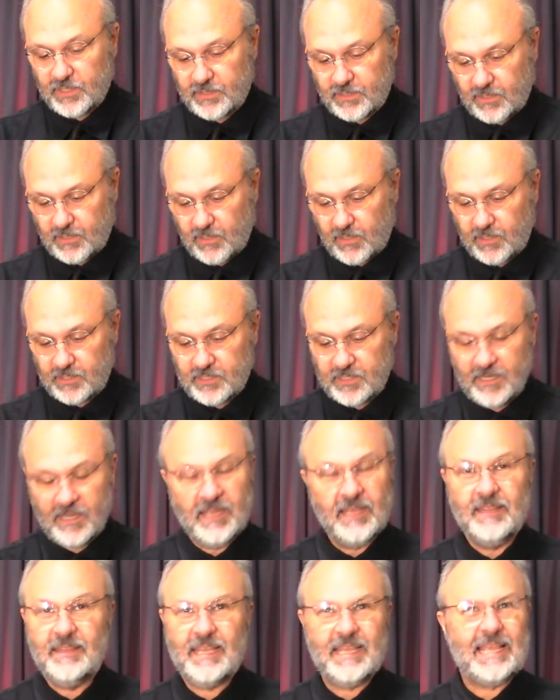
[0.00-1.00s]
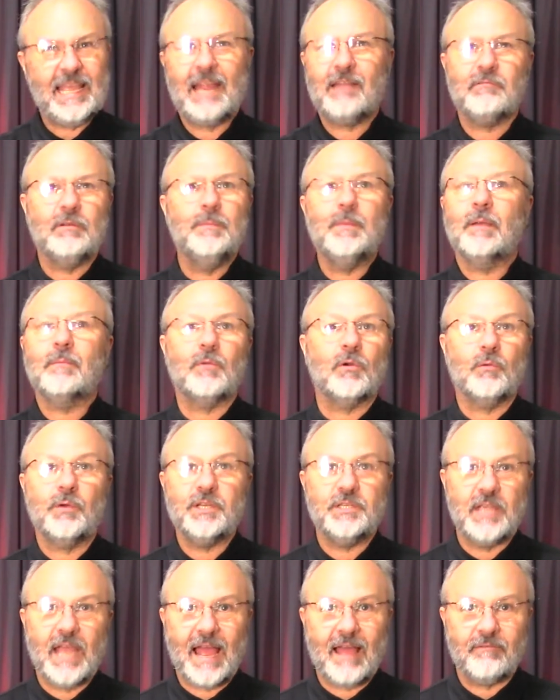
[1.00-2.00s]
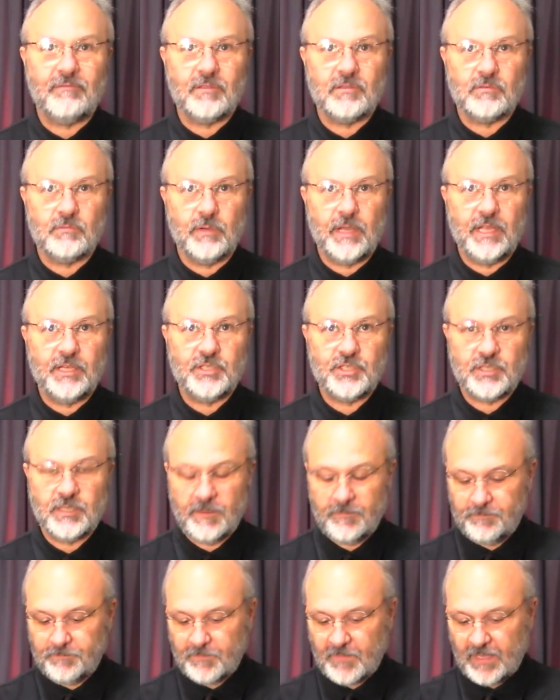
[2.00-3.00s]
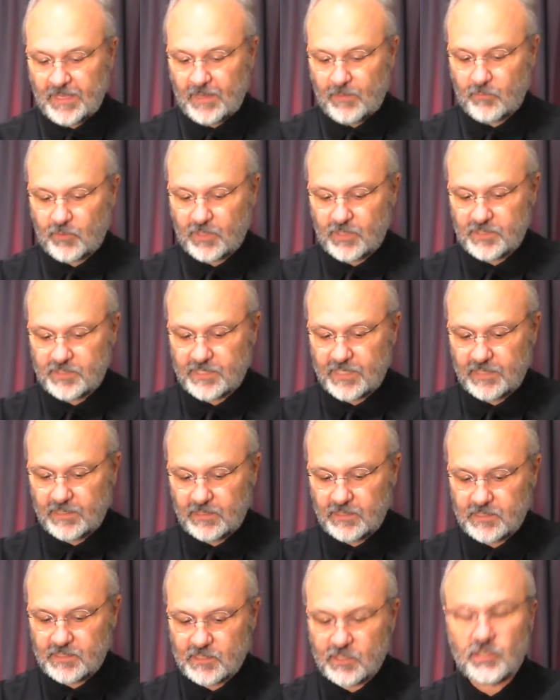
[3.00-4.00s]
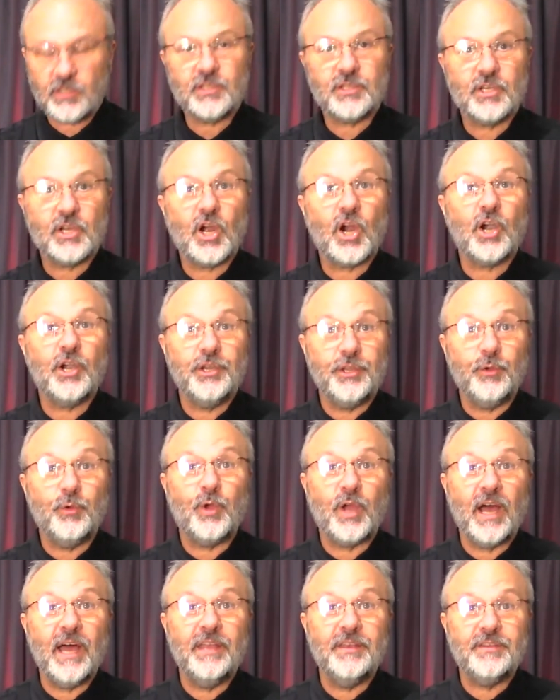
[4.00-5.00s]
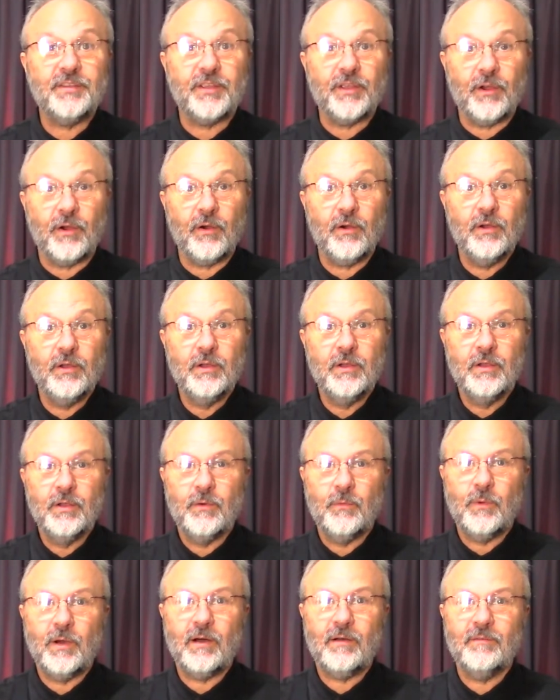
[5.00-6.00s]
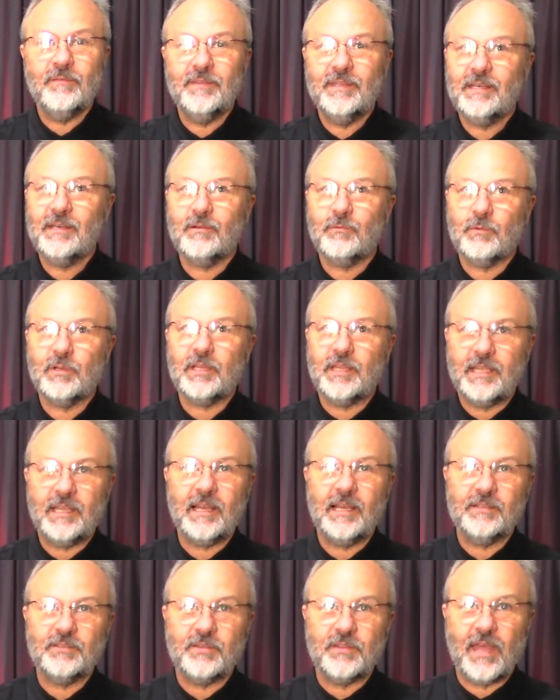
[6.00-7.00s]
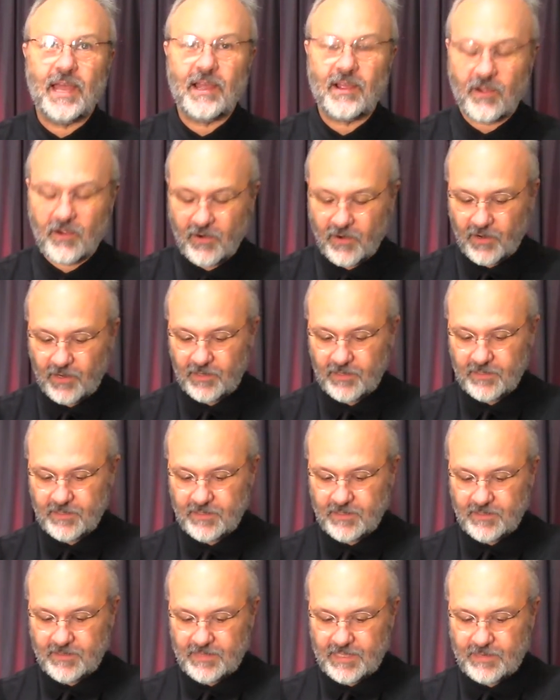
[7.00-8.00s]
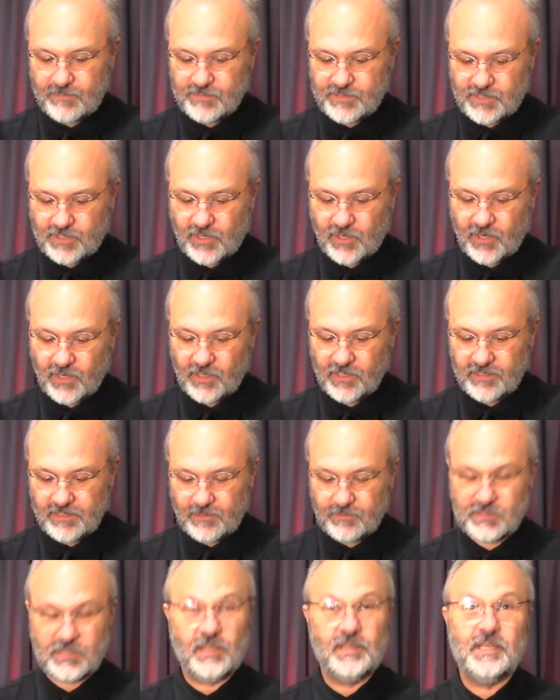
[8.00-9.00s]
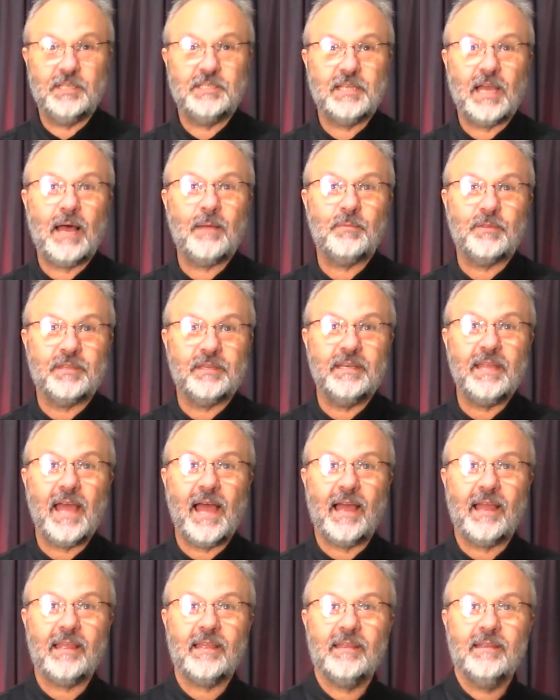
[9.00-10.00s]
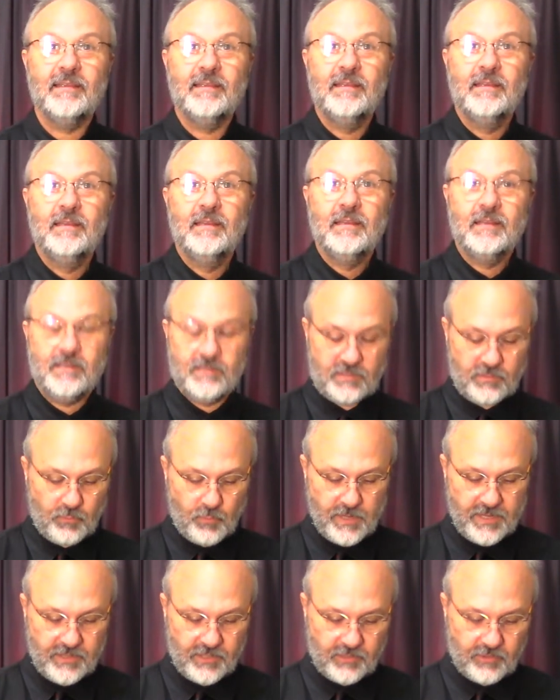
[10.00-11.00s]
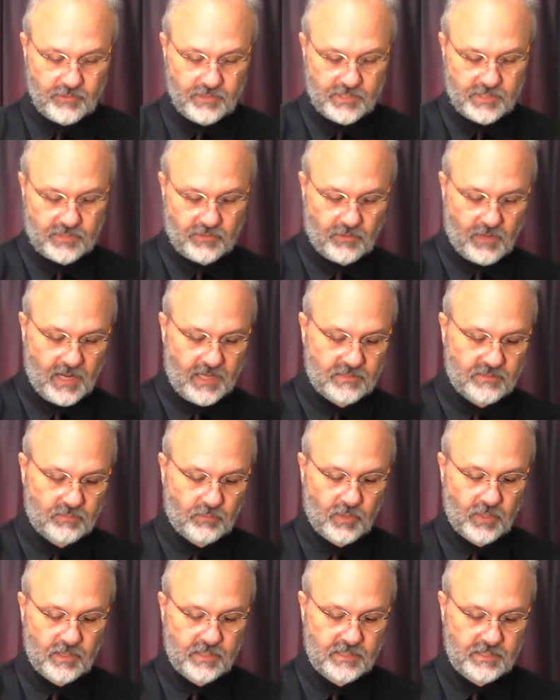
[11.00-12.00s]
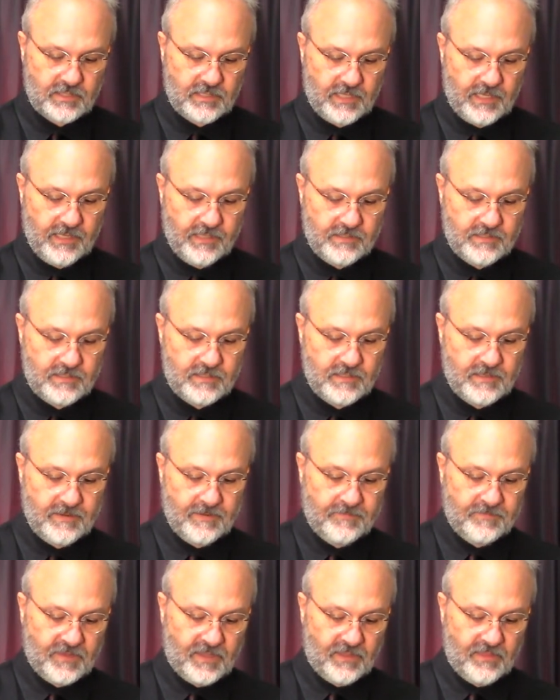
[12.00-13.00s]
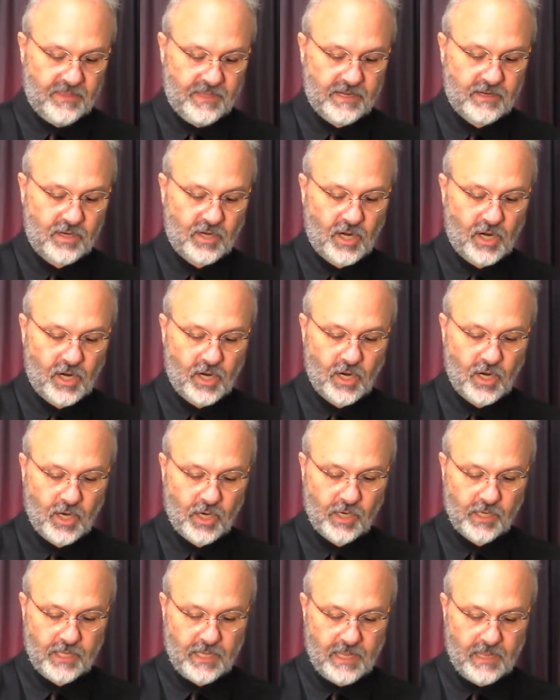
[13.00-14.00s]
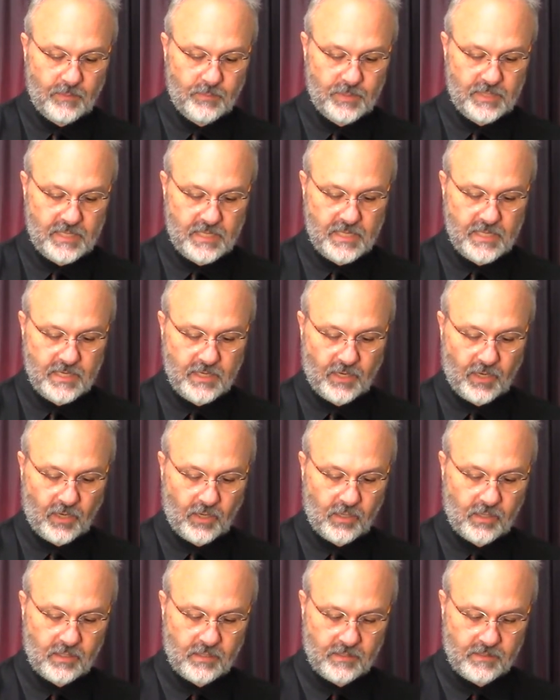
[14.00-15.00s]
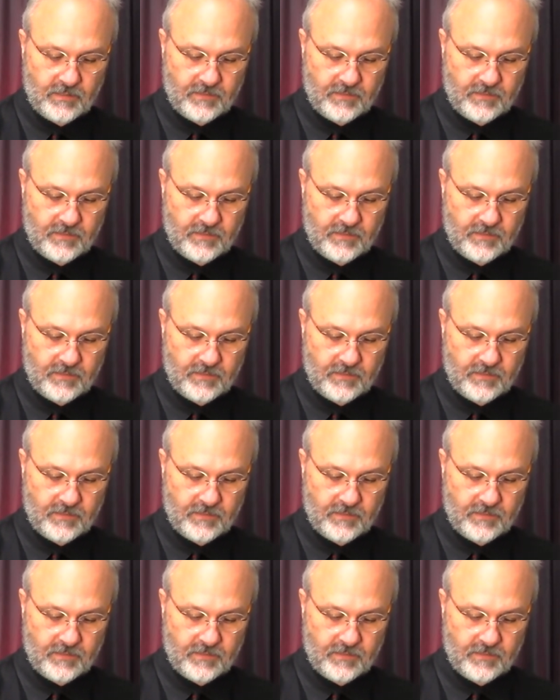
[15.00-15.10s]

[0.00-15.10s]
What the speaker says: at the cards, they can't remember which half is which. And we're going to say, let's look at the card you cut to. Well, they didn't really cut to that card. That was the card that was on the top of the deck. Because the way the crisscross works is their card up here,